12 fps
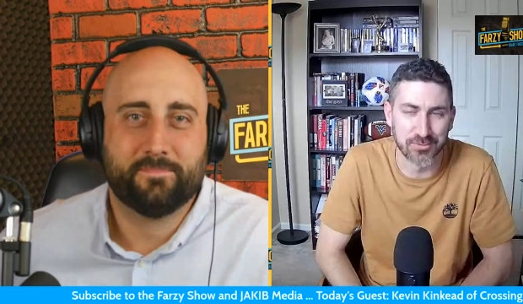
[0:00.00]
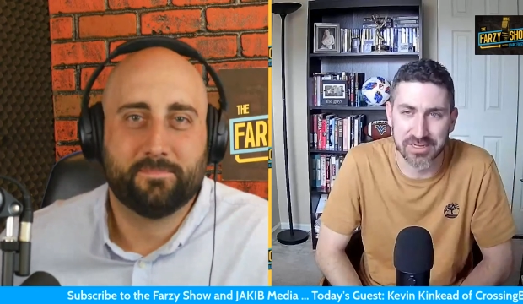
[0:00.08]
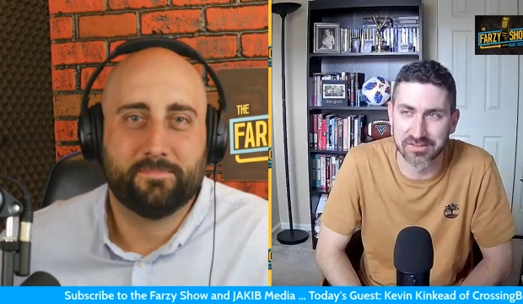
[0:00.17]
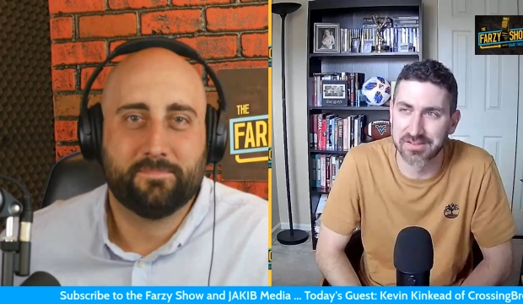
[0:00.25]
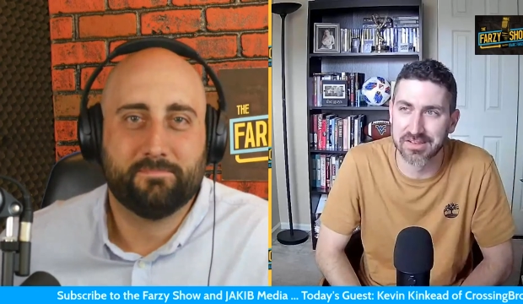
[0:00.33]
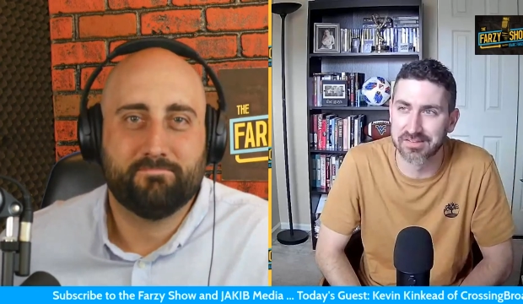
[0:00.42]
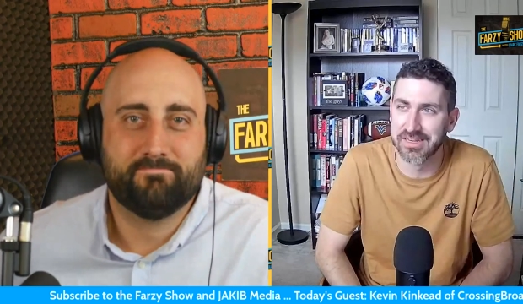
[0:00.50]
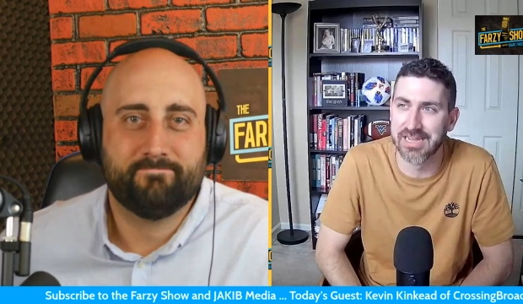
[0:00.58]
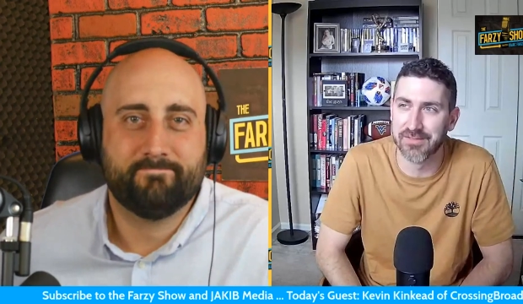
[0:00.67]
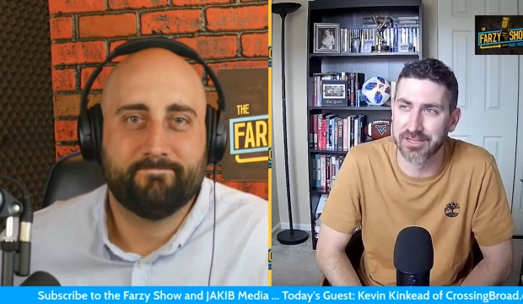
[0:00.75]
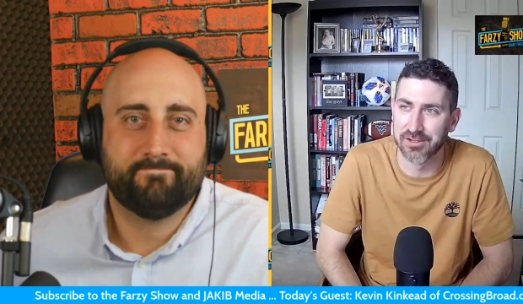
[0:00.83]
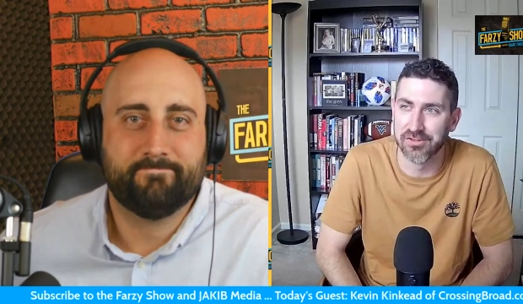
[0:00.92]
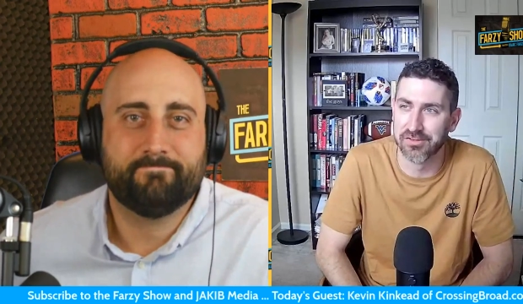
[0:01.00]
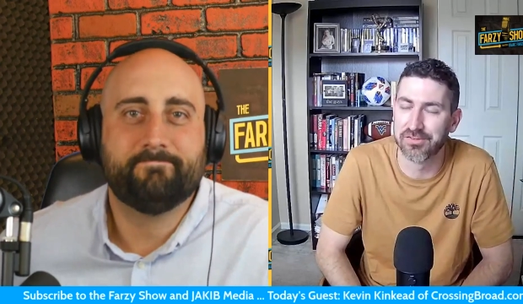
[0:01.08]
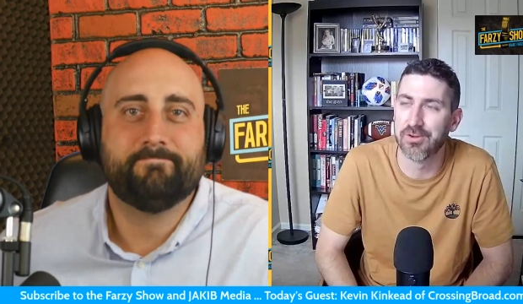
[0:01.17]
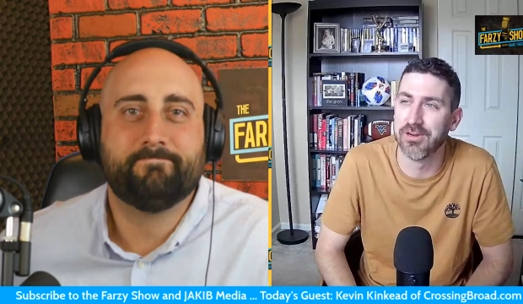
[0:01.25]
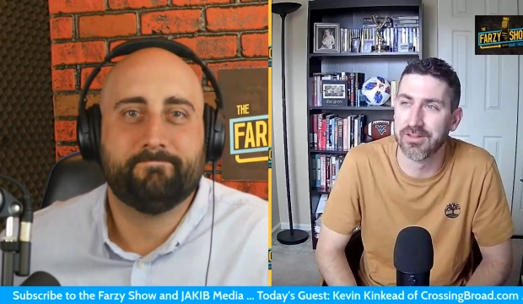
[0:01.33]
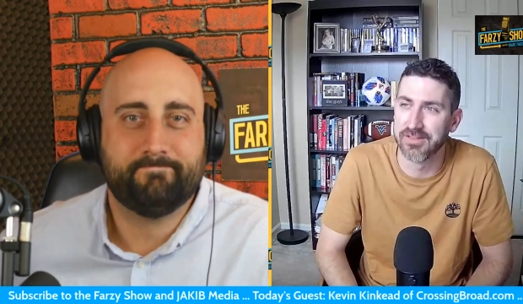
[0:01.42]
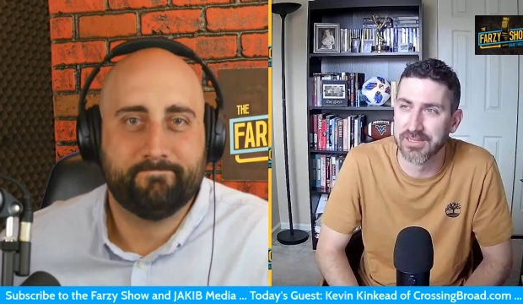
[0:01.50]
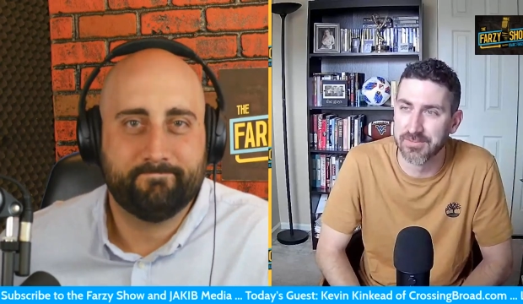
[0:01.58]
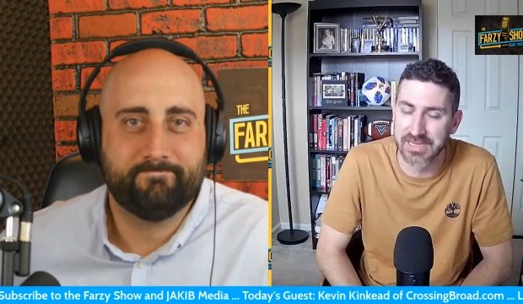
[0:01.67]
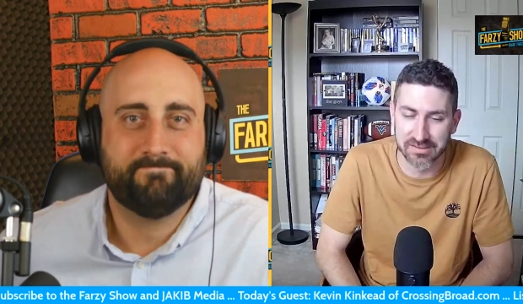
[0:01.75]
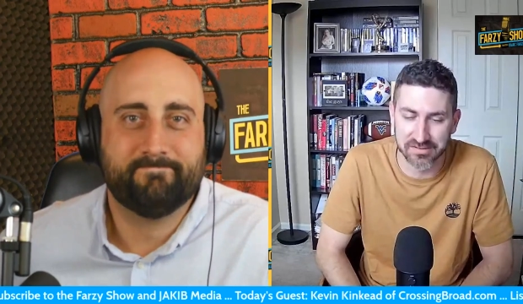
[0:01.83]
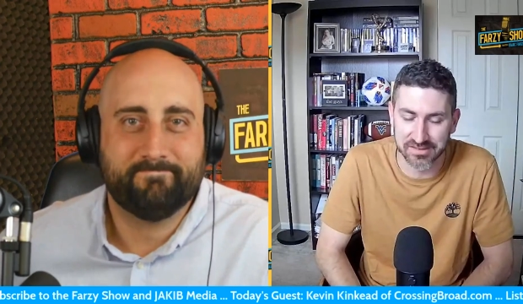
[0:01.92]
Speaker 1: like twenty-six and have like a
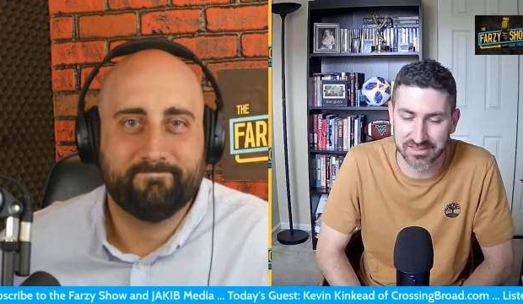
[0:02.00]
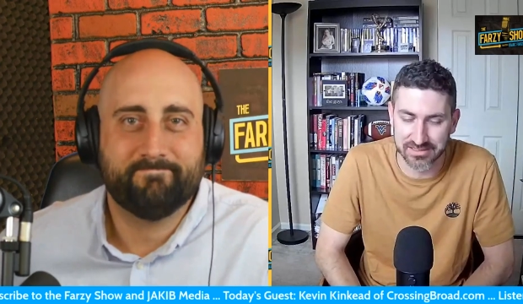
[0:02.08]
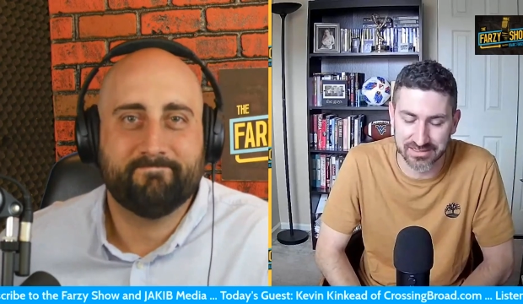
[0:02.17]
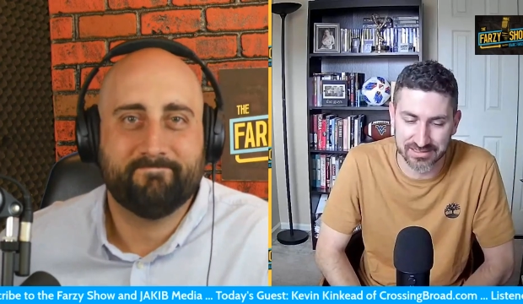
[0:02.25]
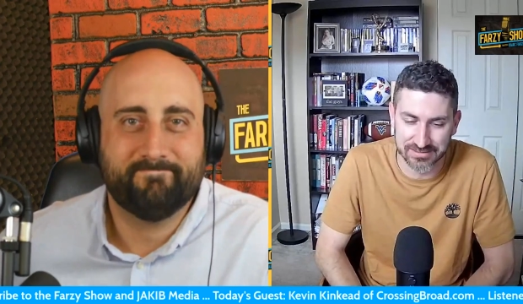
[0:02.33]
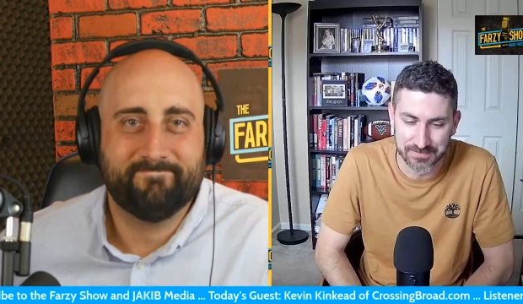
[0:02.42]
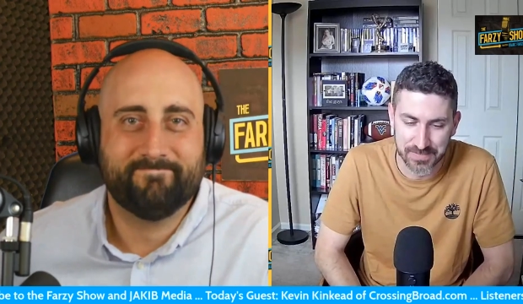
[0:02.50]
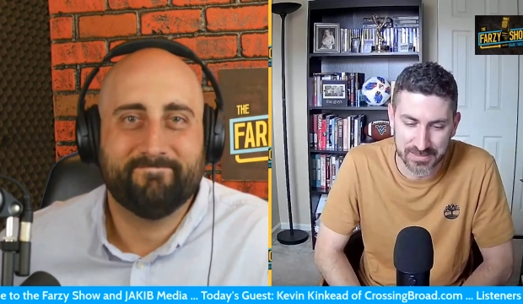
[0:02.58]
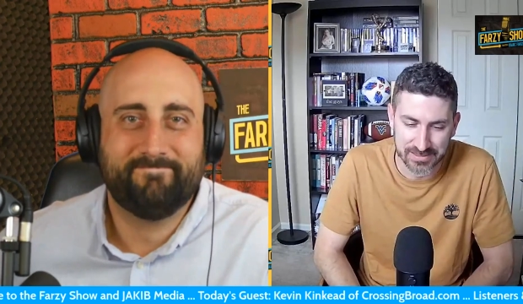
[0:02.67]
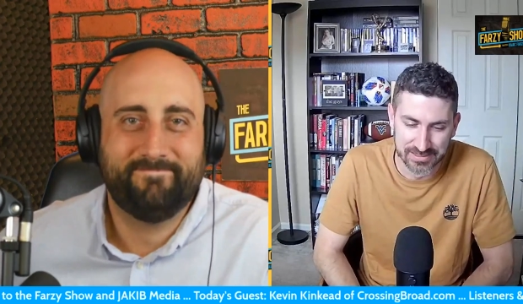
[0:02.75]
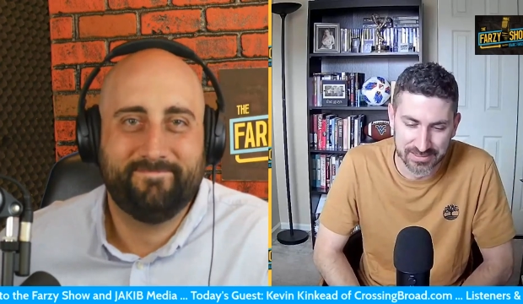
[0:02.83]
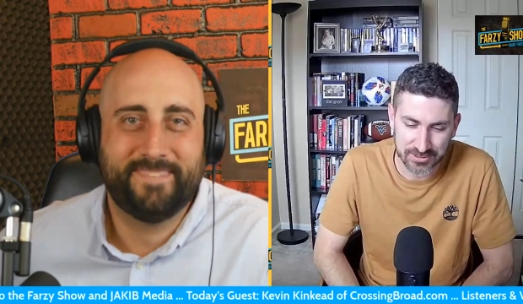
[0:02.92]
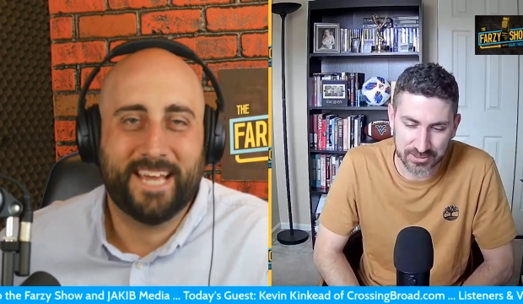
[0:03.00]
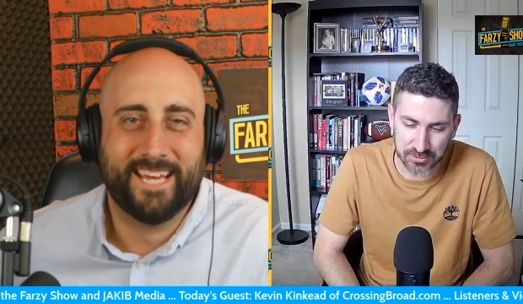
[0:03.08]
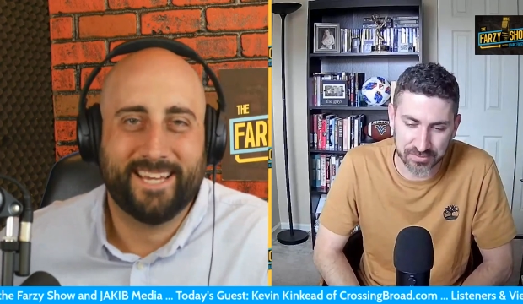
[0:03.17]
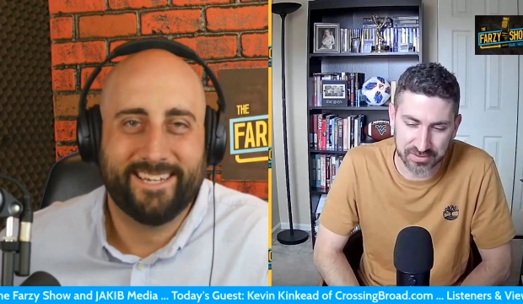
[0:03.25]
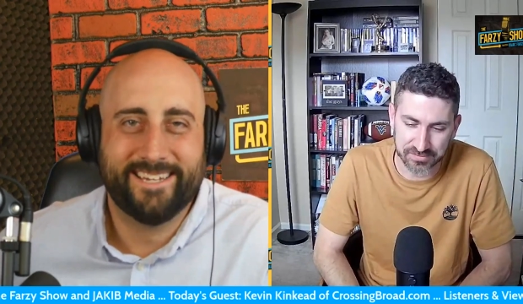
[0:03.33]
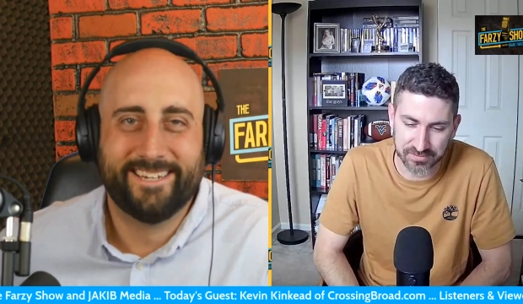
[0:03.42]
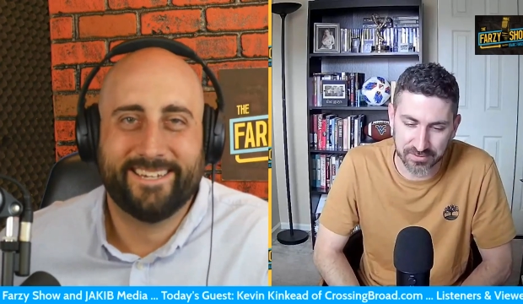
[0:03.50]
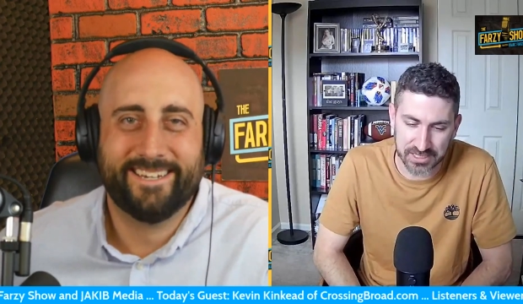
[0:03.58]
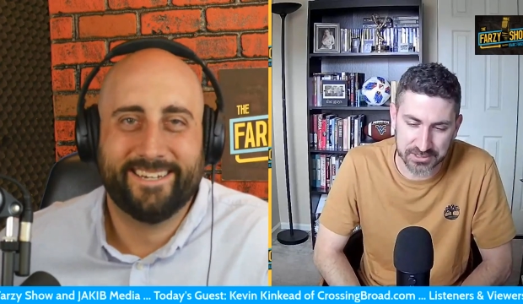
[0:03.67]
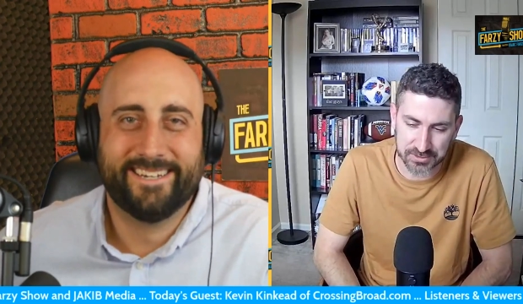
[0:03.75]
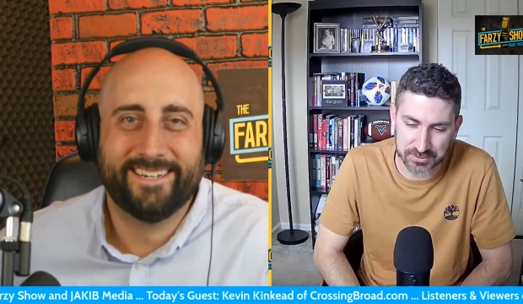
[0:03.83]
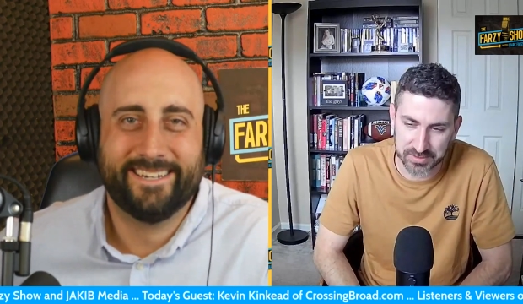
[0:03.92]
historically amazing uh, goal
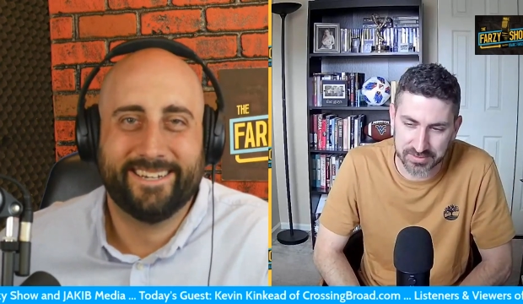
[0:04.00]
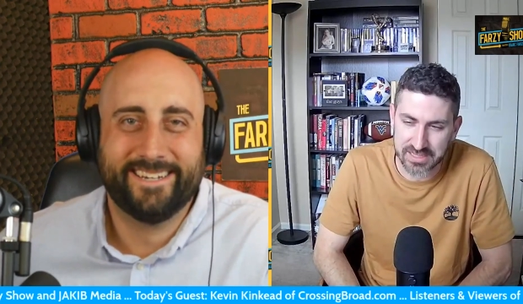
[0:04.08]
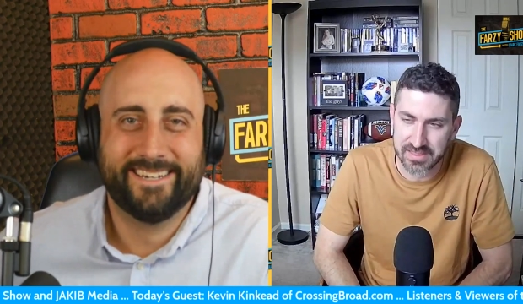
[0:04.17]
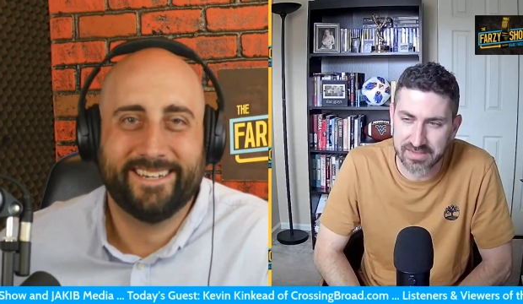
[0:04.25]
differential.